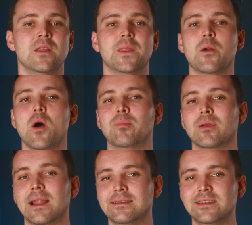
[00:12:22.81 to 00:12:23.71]
There are
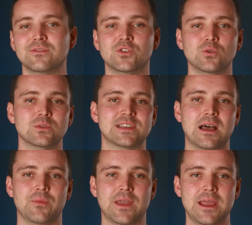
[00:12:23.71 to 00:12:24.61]
plenty of tools
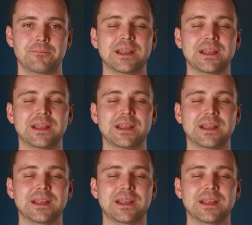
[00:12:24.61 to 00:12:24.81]
out there,